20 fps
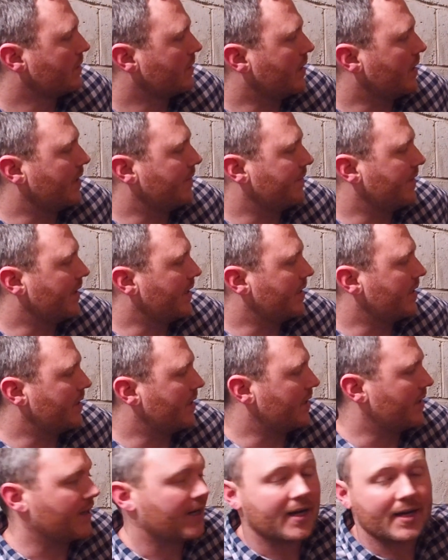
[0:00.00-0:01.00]
and then
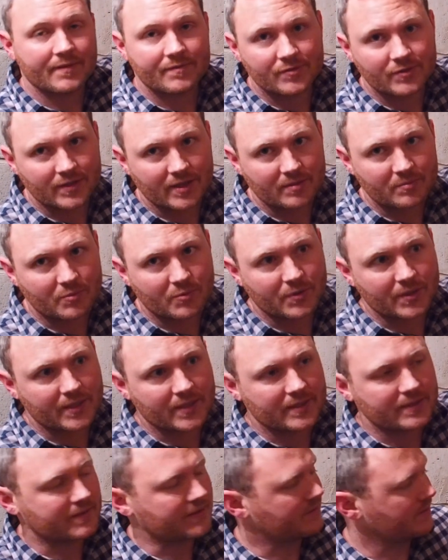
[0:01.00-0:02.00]
after that point
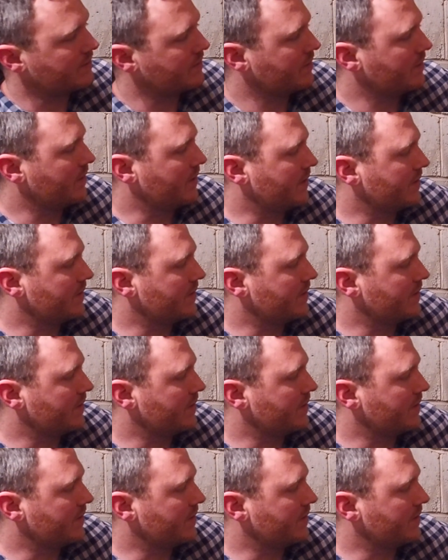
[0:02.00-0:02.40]
it's